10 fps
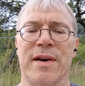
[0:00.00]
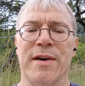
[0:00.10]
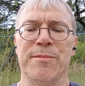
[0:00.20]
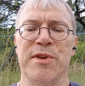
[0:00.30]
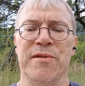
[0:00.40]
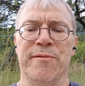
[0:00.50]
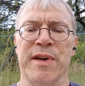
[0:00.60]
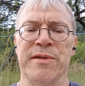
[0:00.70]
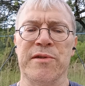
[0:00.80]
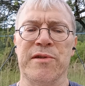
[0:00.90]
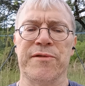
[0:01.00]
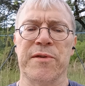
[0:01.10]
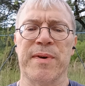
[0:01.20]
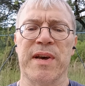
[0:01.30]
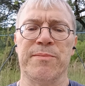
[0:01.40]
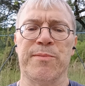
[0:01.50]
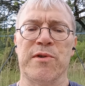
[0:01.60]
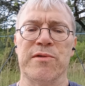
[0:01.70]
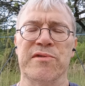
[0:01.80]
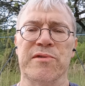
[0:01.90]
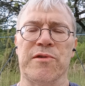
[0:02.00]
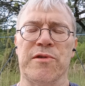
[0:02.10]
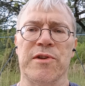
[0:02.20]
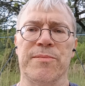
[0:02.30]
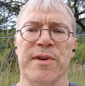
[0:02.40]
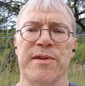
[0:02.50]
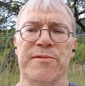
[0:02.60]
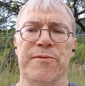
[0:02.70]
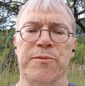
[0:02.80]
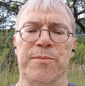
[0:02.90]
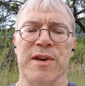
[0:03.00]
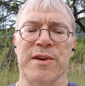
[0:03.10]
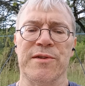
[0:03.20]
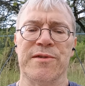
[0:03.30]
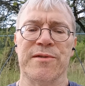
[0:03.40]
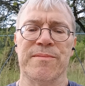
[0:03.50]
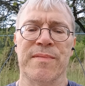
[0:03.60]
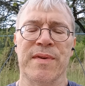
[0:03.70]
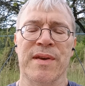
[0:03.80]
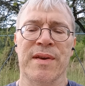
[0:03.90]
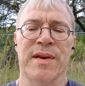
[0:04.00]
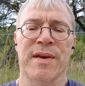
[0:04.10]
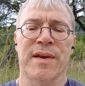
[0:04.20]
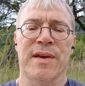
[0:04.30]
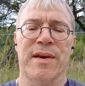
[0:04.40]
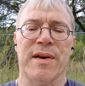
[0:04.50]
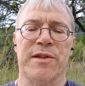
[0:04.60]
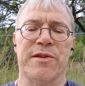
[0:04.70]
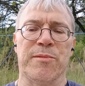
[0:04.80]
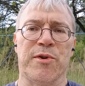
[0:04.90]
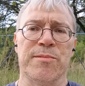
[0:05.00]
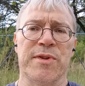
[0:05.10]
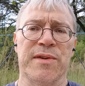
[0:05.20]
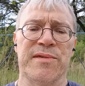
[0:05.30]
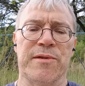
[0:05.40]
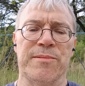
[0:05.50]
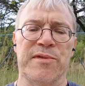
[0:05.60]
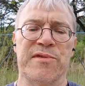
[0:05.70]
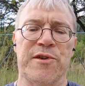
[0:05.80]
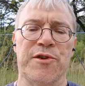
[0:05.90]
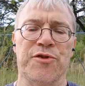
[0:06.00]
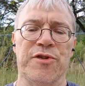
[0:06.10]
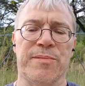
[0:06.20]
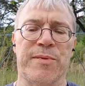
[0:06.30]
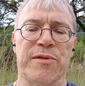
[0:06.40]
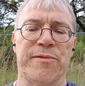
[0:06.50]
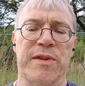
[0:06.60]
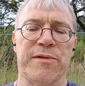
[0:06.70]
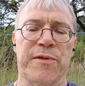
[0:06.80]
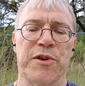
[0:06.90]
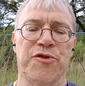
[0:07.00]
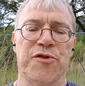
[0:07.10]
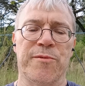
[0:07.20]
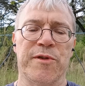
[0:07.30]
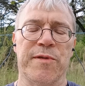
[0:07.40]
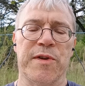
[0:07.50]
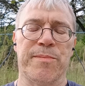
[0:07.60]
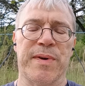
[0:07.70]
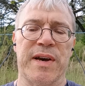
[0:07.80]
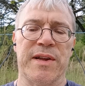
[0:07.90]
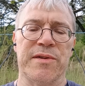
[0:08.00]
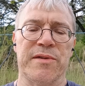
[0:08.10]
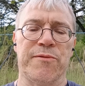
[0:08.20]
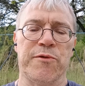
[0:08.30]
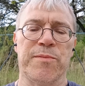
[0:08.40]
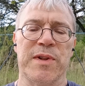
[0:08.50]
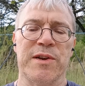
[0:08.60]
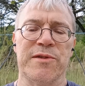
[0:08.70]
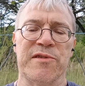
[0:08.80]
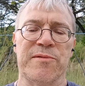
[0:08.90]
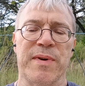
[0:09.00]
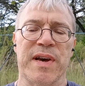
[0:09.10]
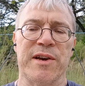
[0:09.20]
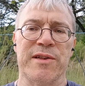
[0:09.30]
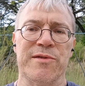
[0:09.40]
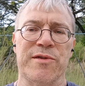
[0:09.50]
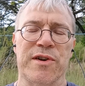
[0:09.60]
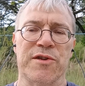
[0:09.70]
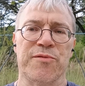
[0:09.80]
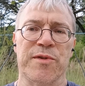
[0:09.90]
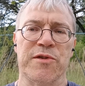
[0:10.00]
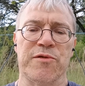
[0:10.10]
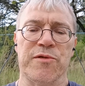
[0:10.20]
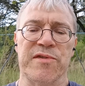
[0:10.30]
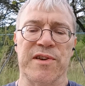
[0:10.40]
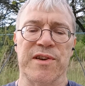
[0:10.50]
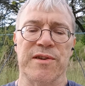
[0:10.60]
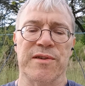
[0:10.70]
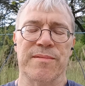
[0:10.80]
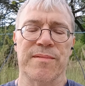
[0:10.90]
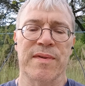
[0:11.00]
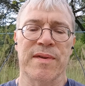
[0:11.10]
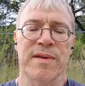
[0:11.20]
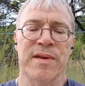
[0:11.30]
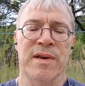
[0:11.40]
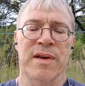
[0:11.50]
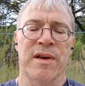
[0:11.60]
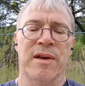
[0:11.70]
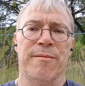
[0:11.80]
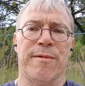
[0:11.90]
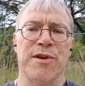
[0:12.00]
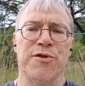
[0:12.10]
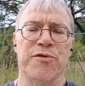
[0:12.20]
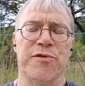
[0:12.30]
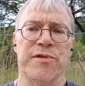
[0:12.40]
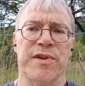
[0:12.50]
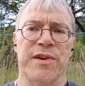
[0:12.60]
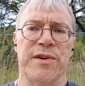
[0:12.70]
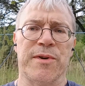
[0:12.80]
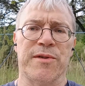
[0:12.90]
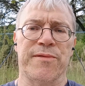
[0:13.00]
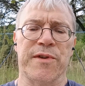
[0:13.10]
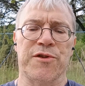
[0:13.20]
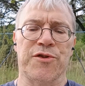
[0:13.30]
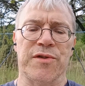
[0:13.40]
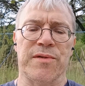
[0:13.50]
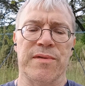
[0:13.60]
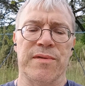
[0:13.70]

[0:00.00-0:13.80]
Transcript: I'm the inventor of the bandbox roller-based footplate. At the moment there's some discussion about whether friction between band and footplate is bad or actually a good thing. Why should you care about friction?